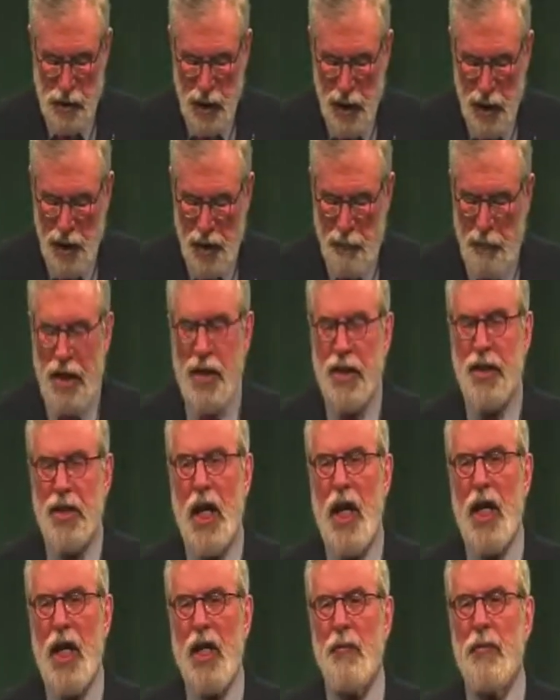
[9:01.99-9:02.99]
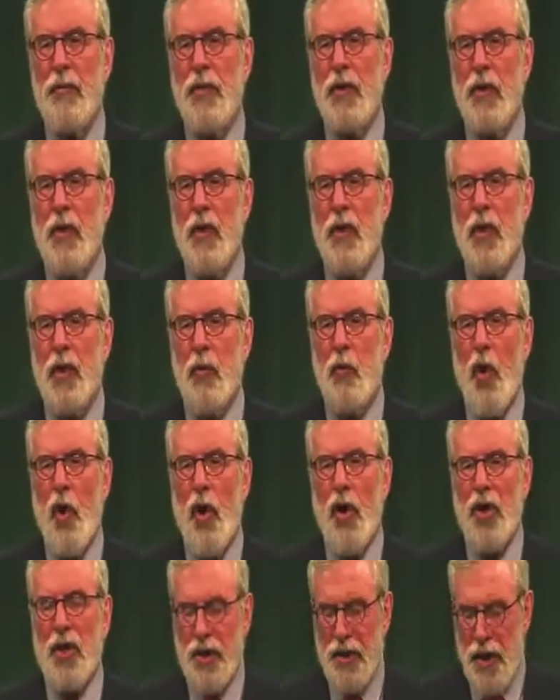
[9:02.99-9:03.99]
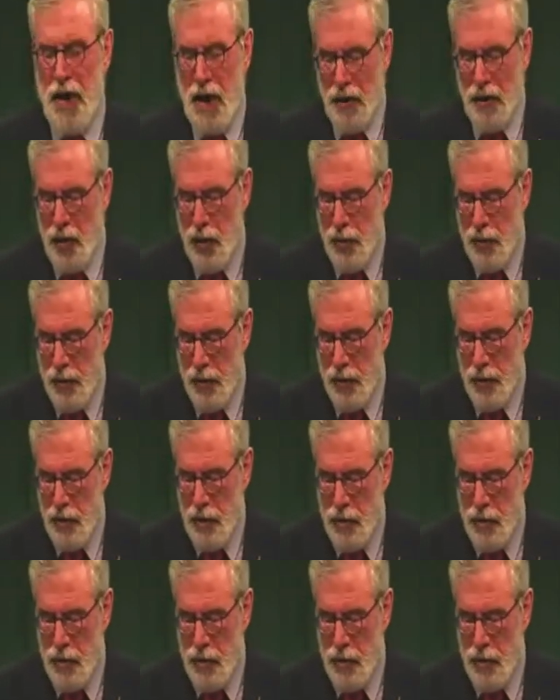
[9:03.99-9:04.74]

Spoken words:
In the meantime, the war continued.